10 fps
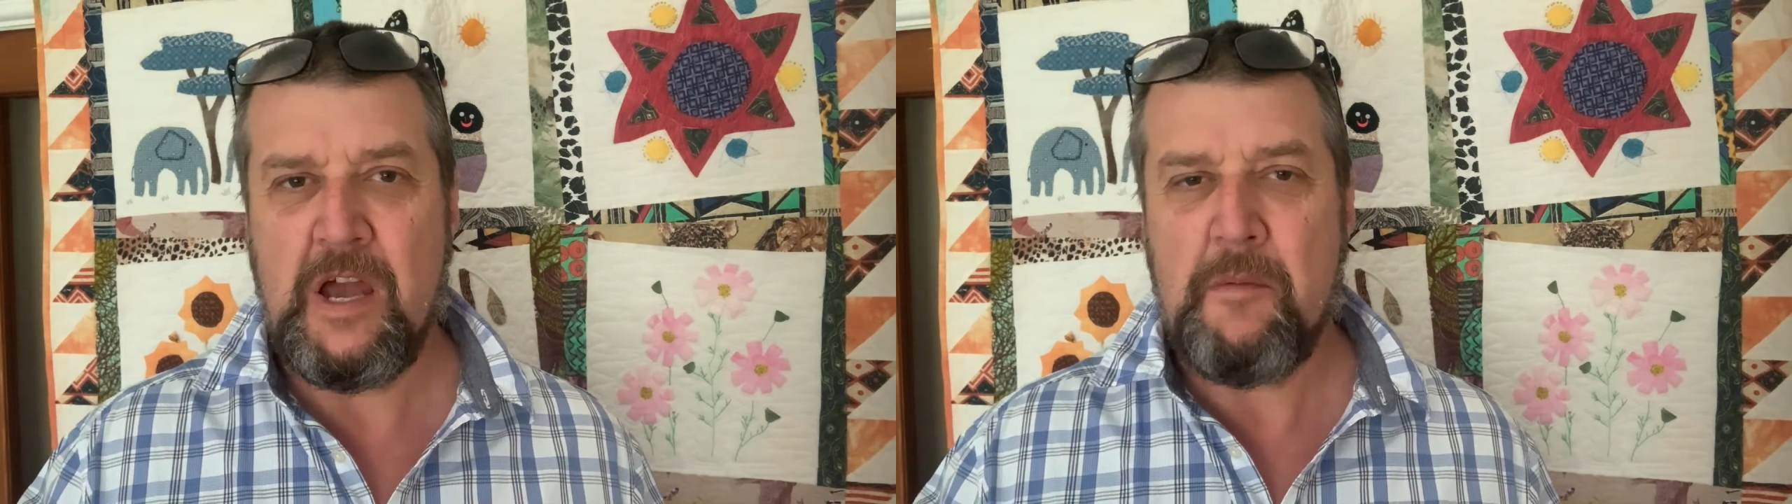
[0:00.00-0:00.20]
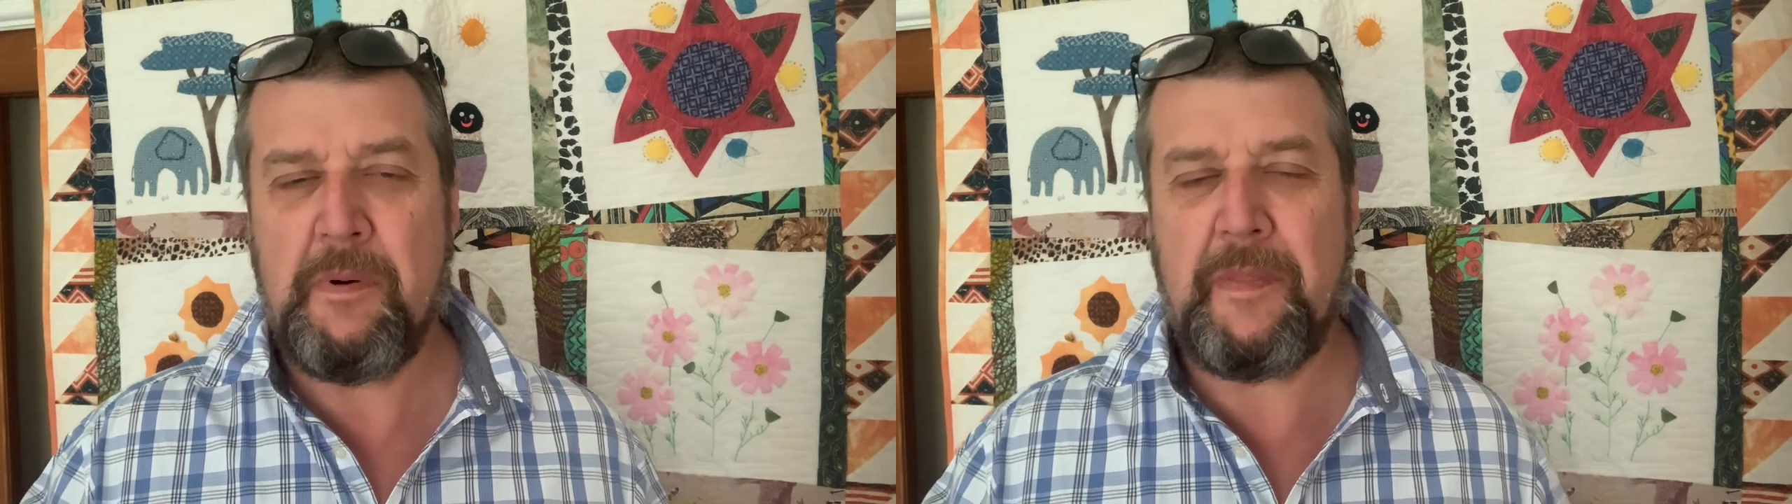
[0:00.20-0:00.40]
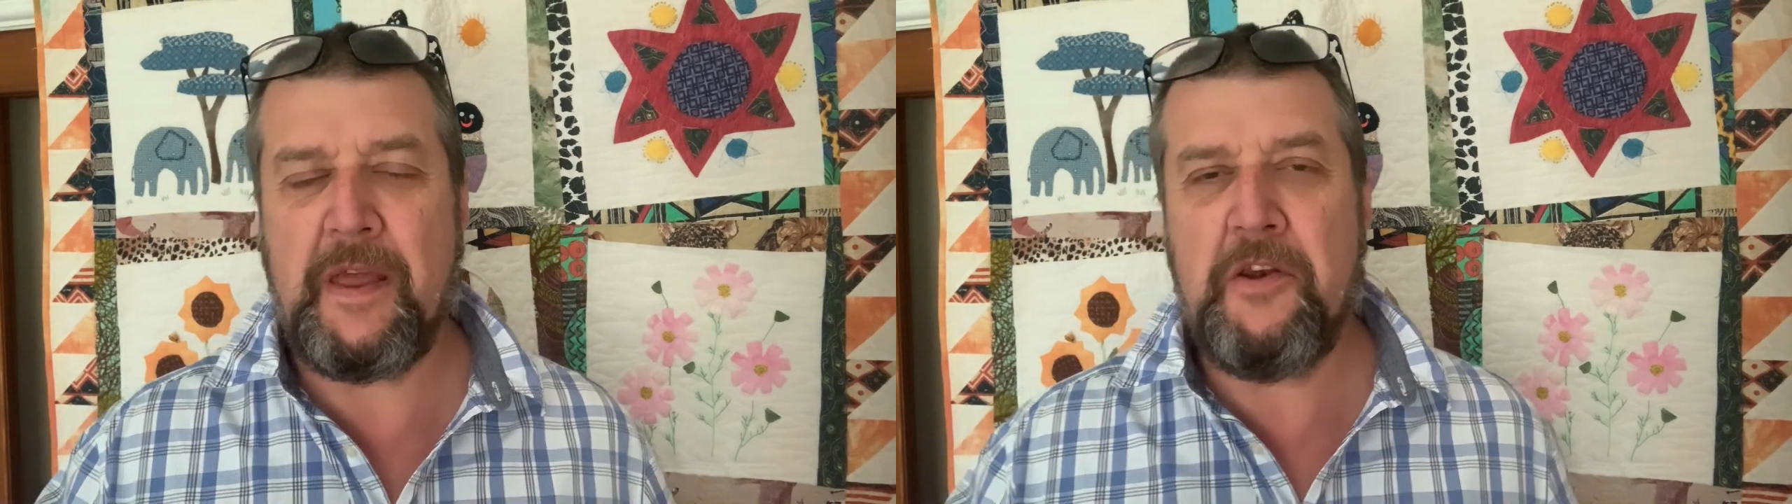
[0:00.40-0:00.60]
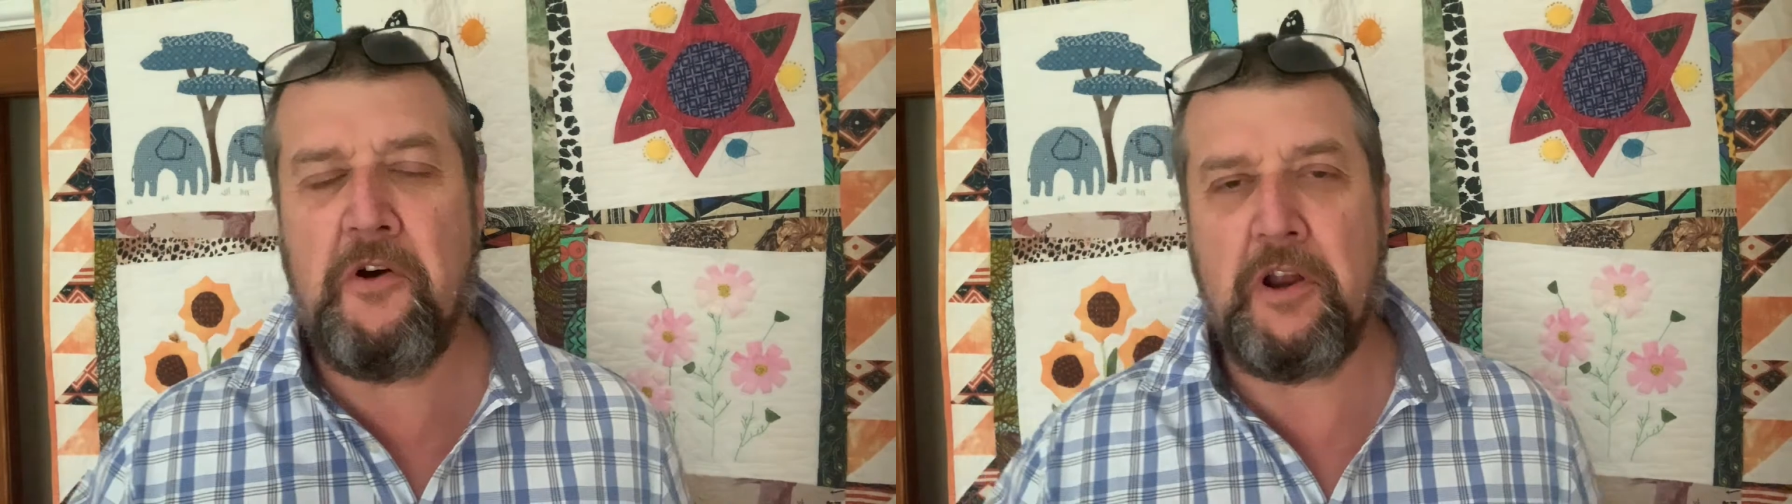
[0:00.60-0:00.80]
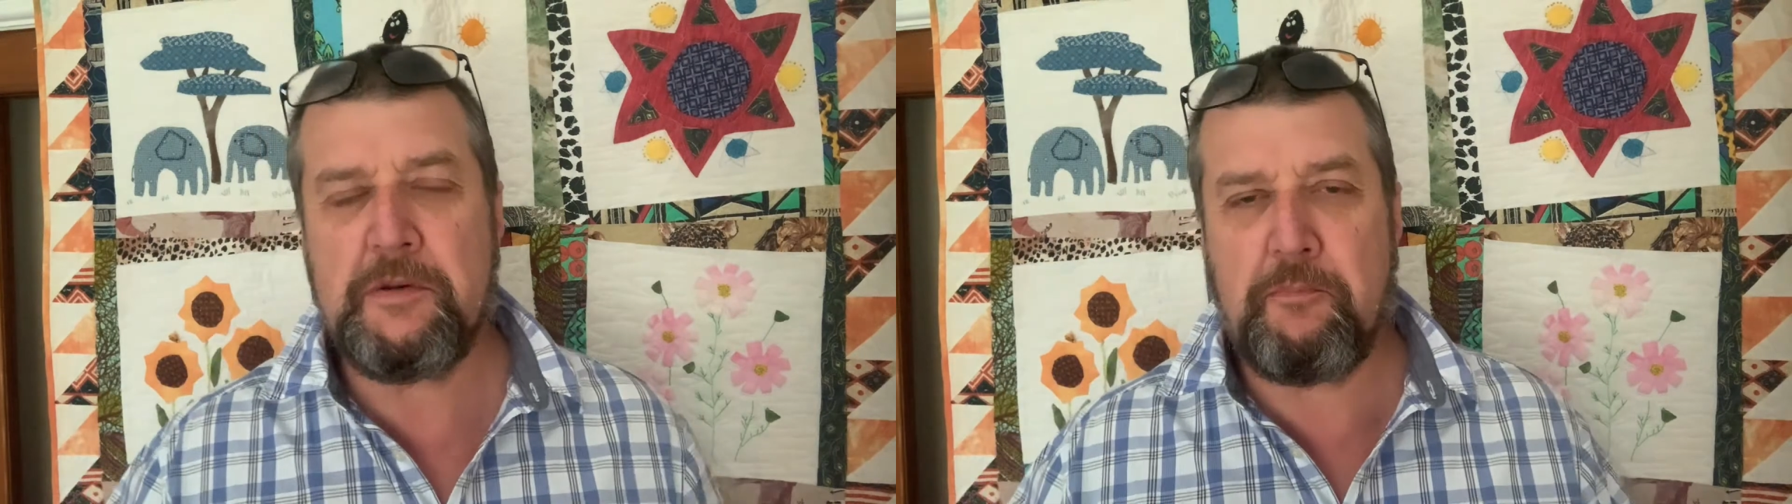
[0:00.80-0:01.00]
But they're
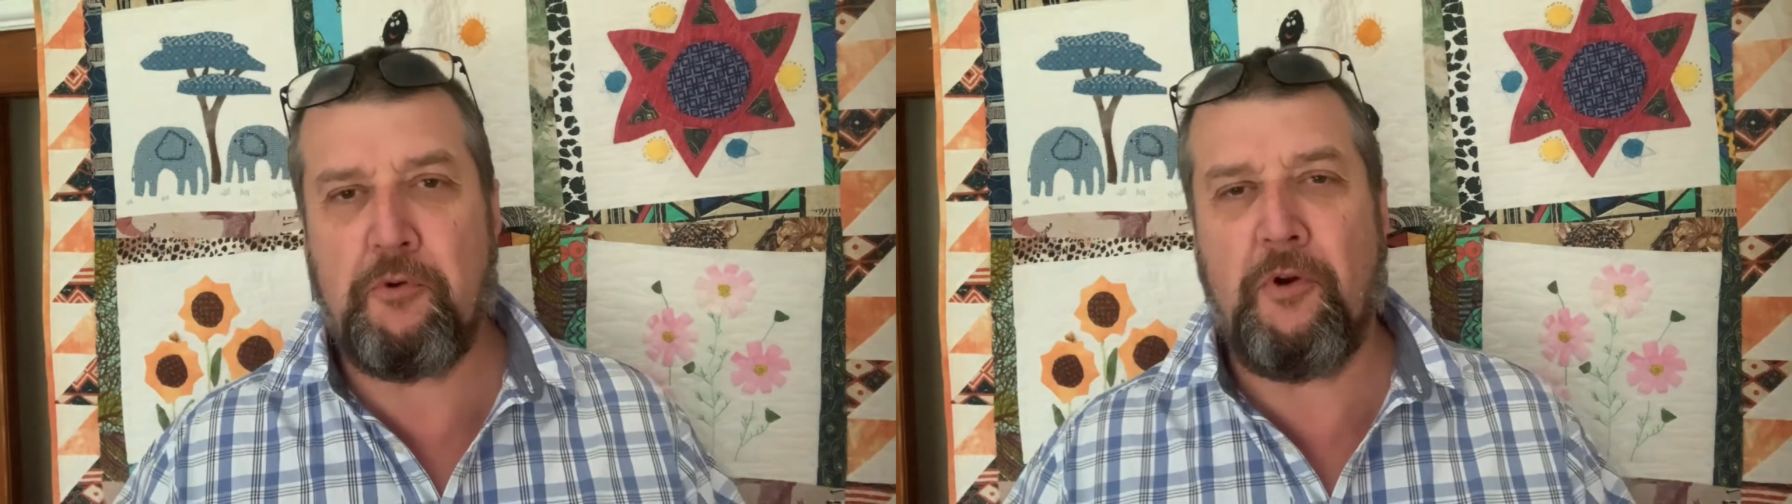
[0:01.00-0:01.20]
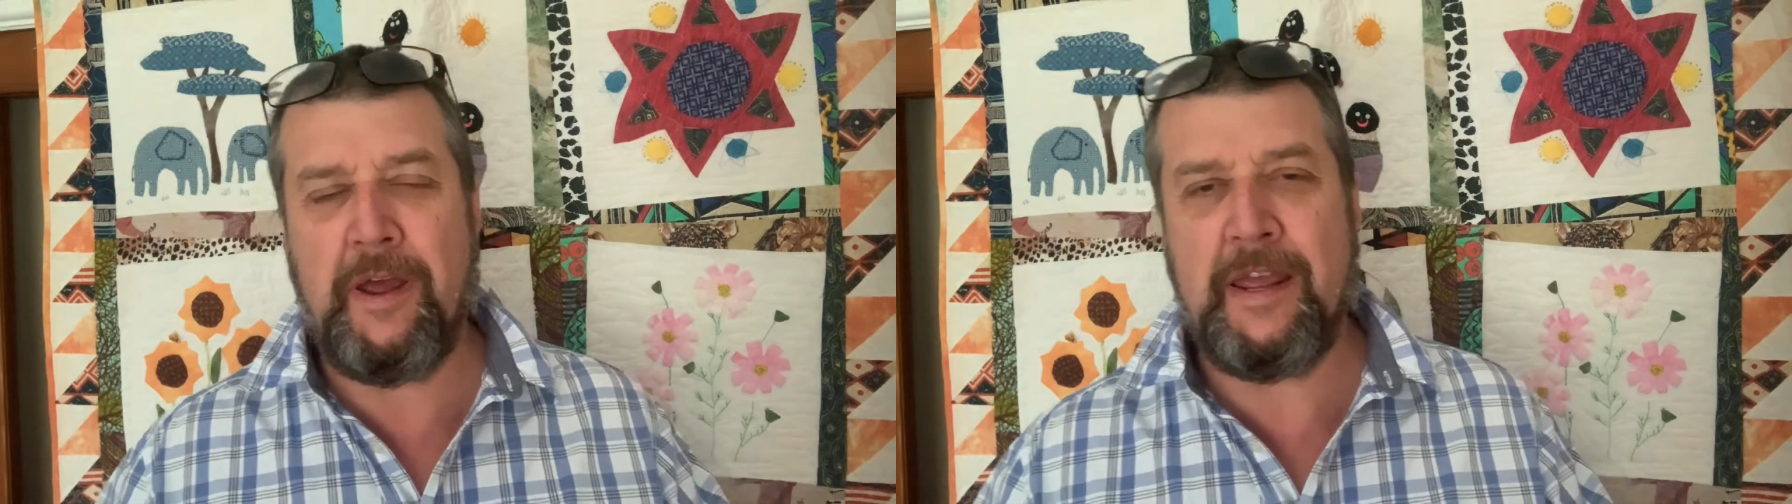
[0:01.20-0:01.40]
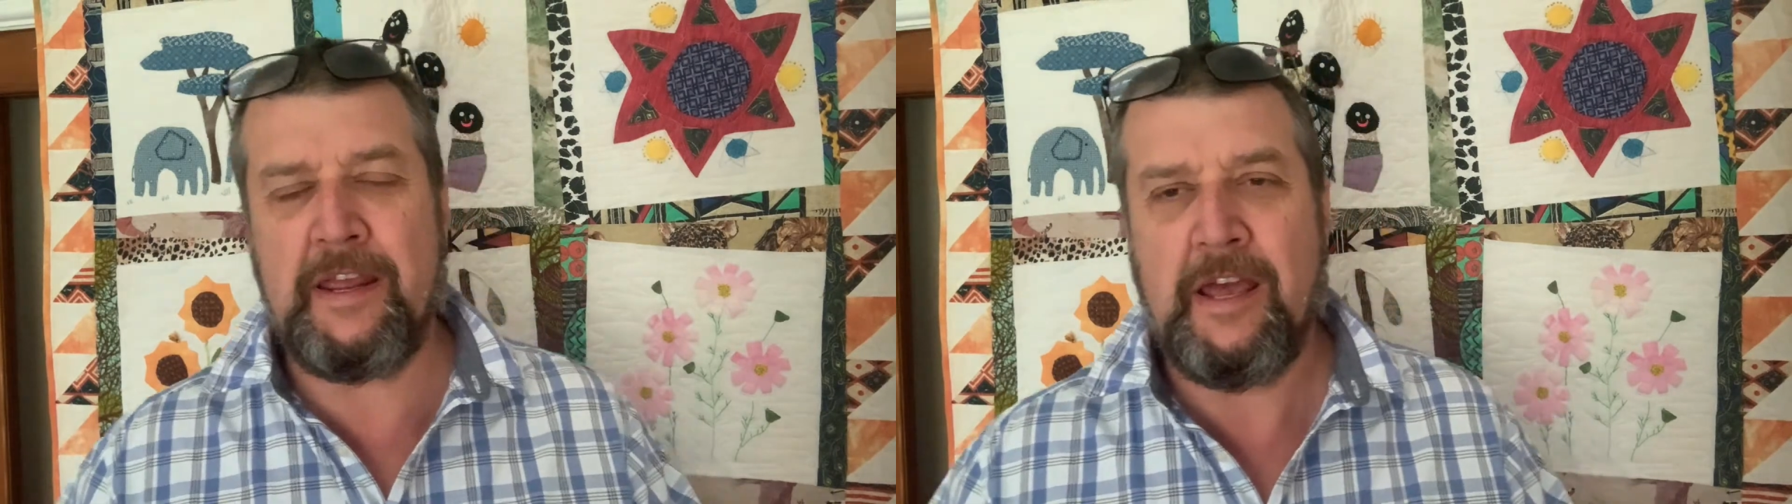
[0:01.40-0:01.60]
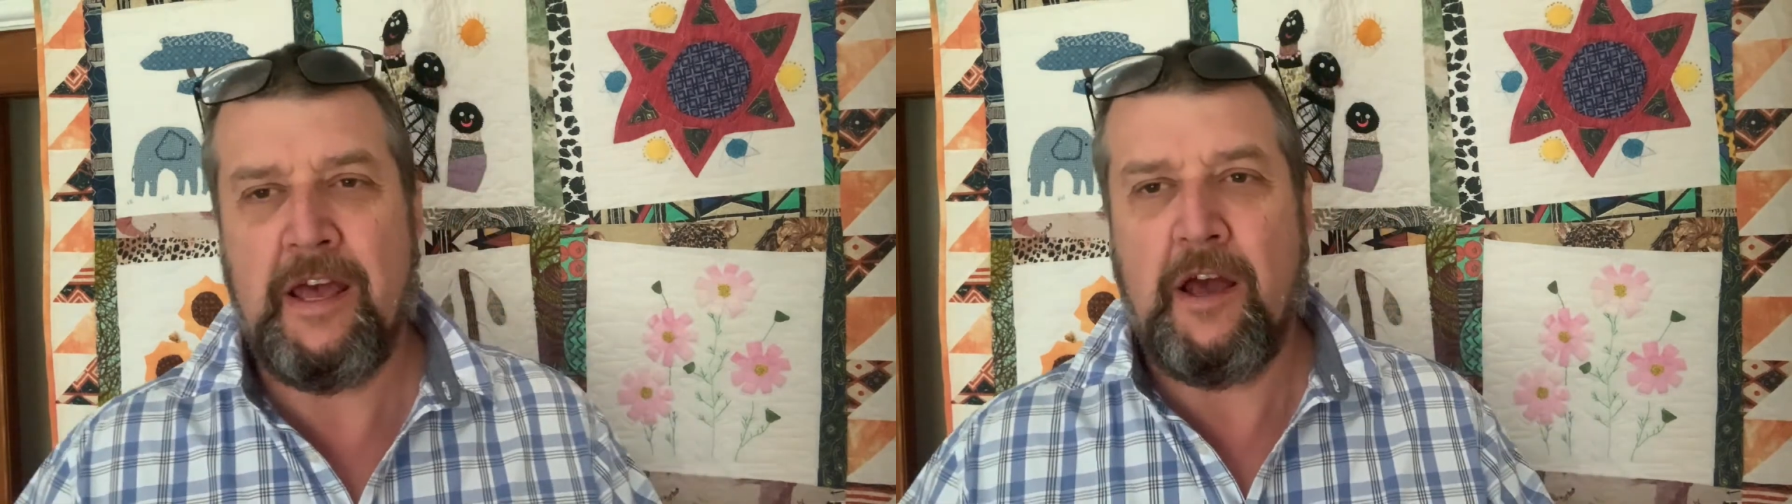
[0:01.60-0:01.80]
not praying